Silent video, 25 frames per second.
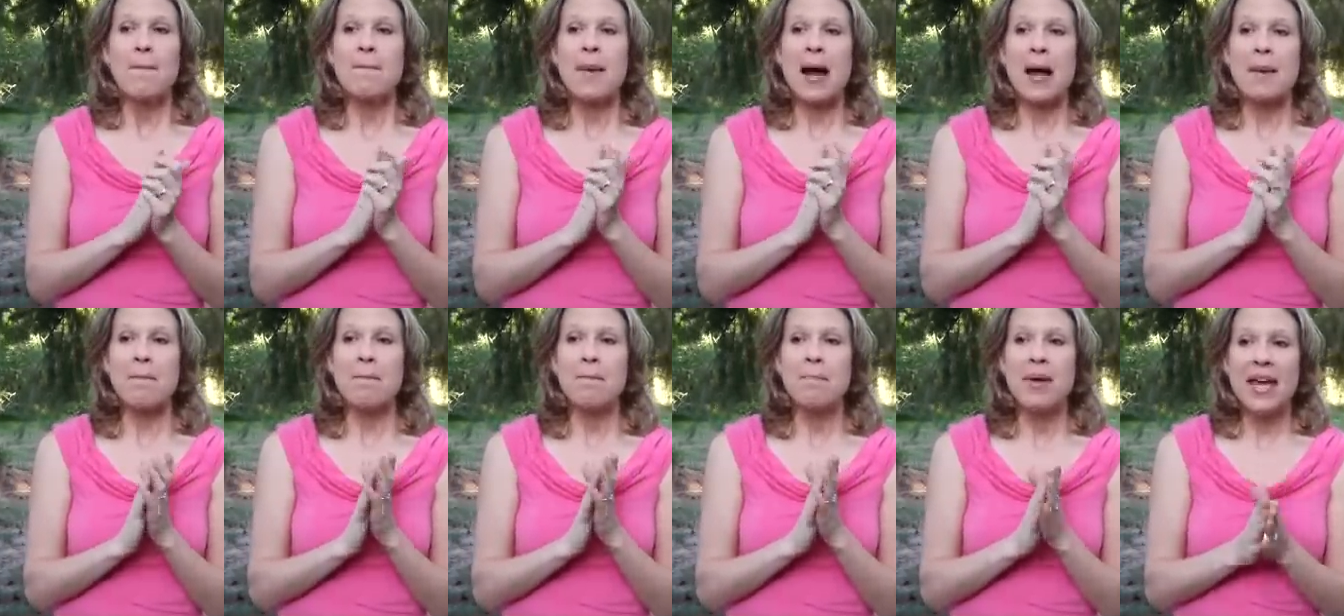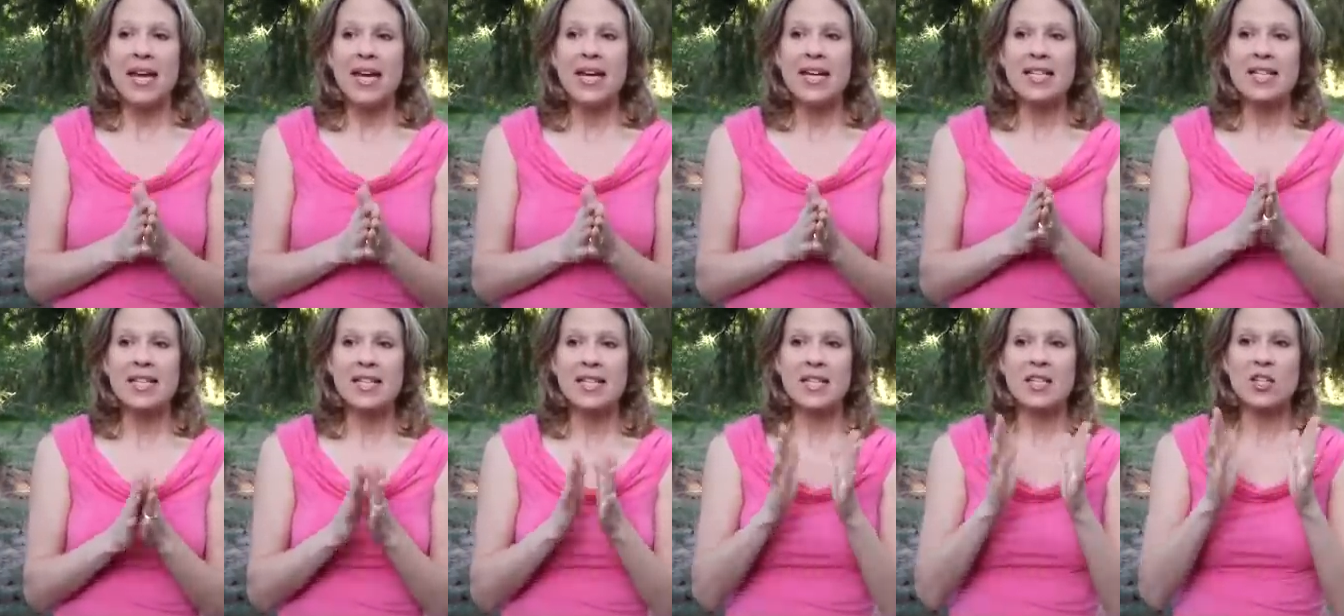My
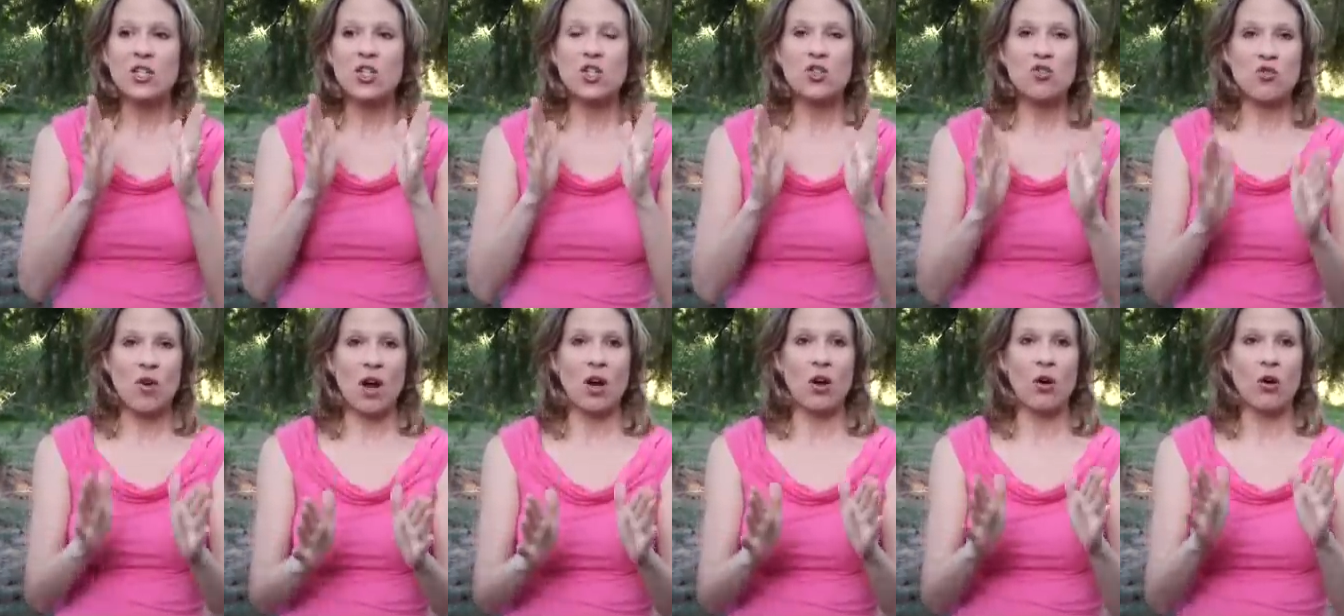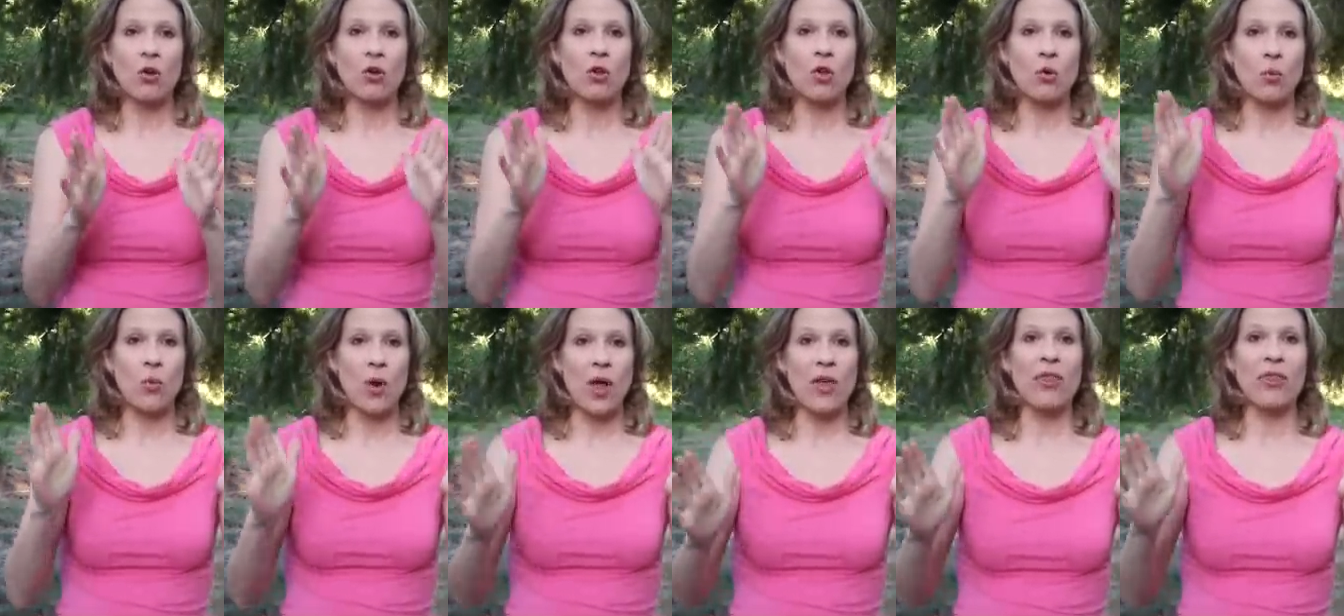biggest
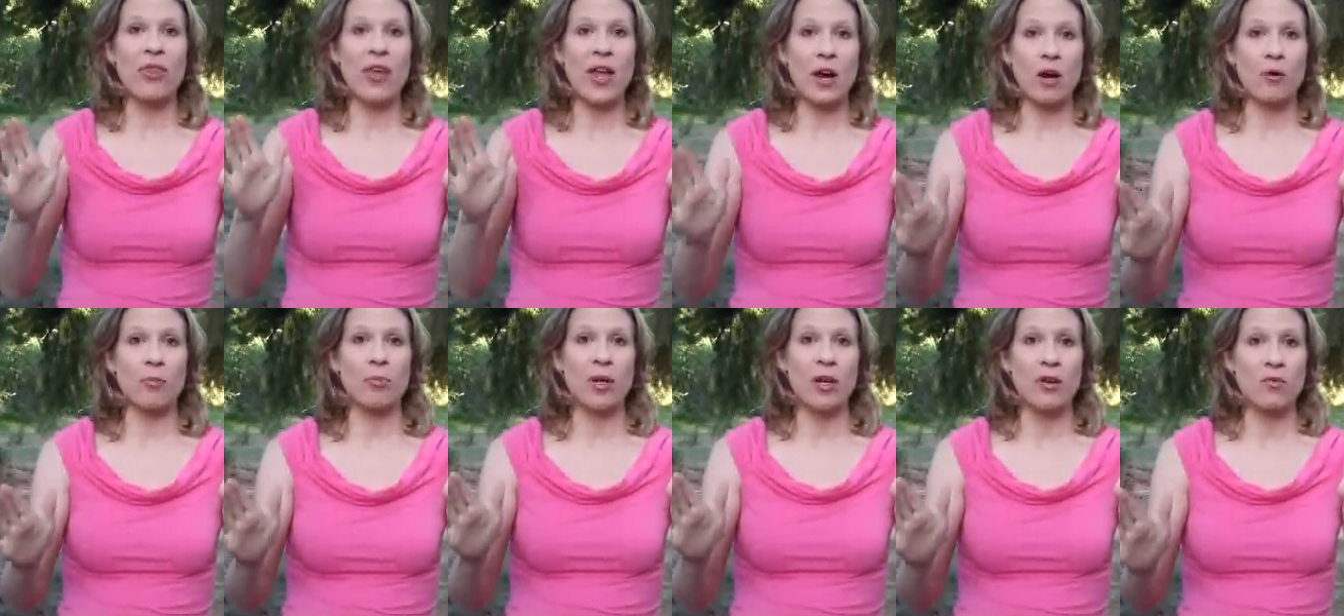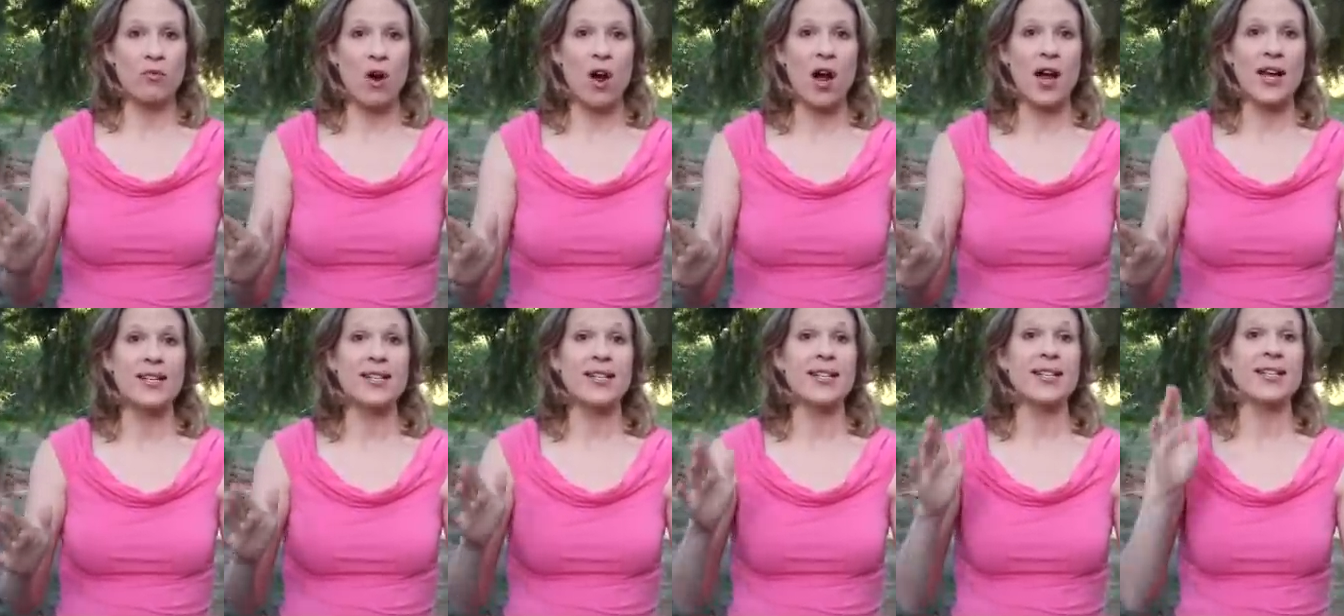struggle with the airplane
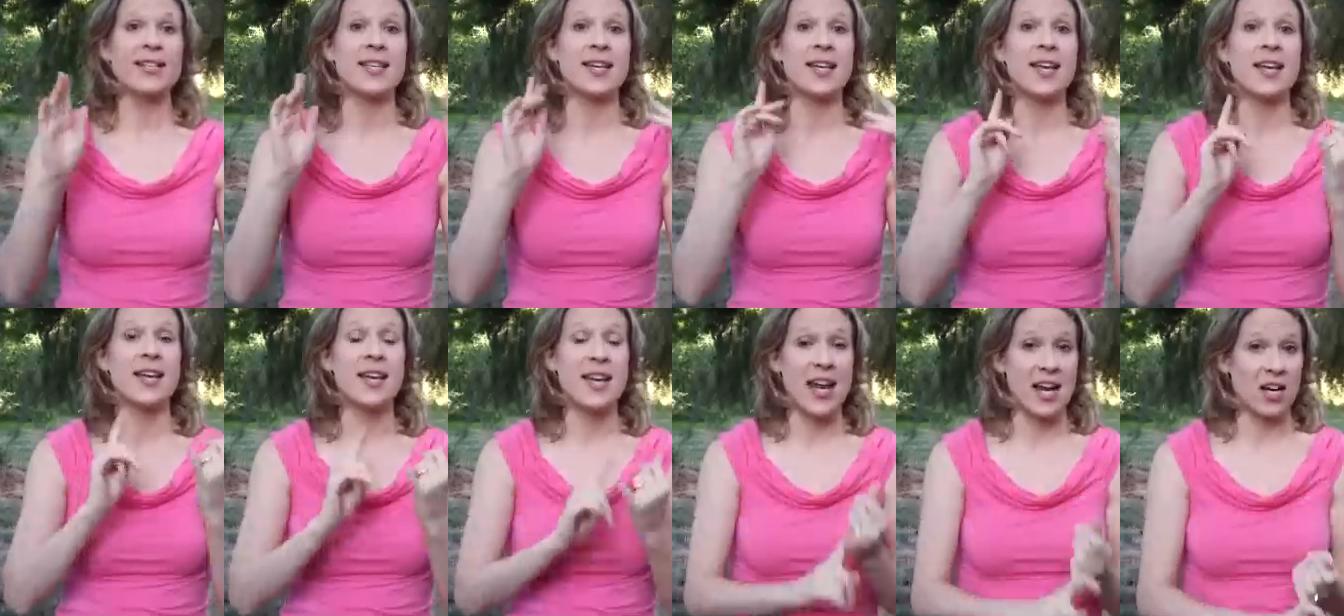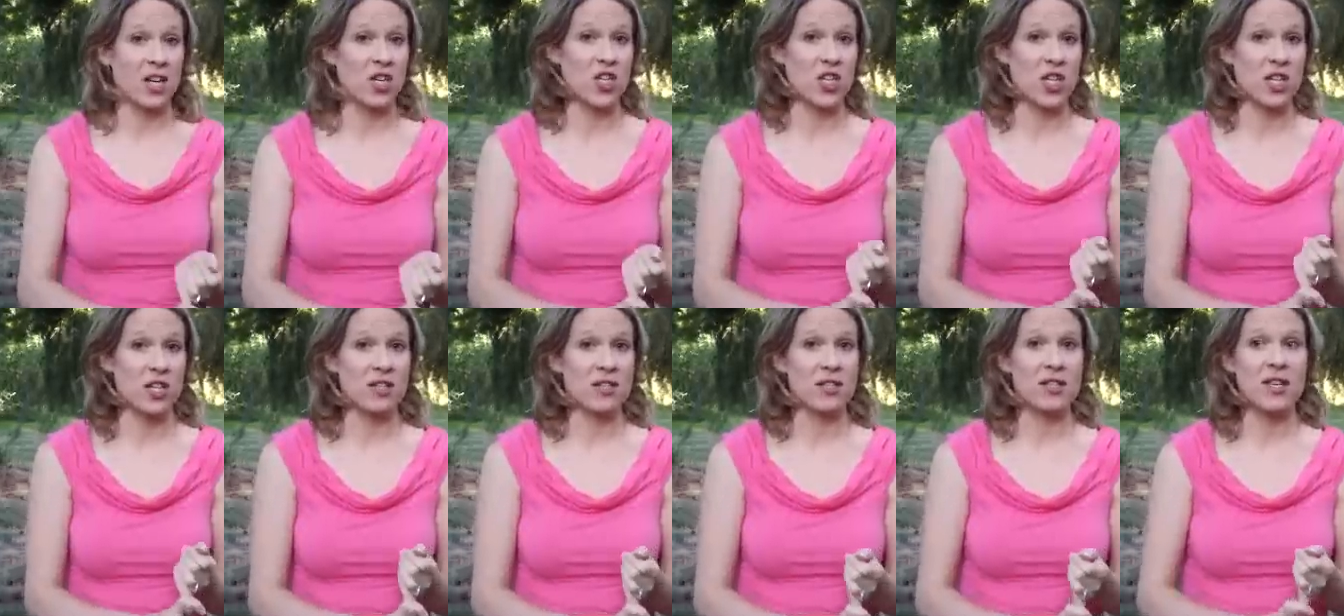rides is the
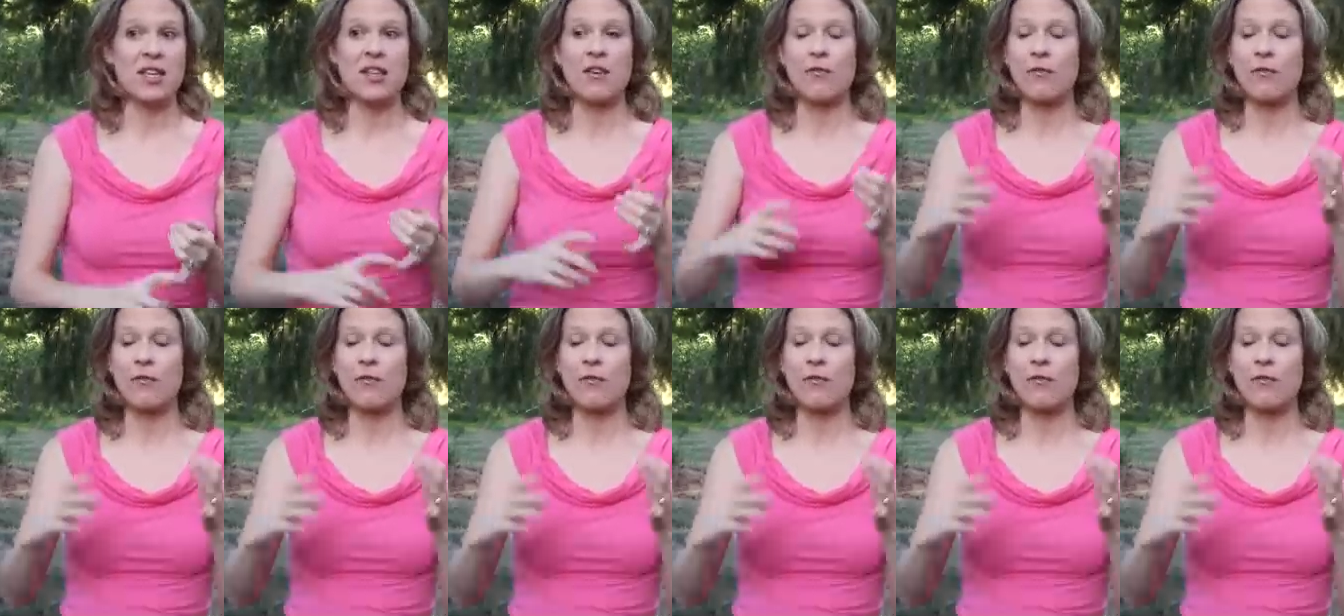connections.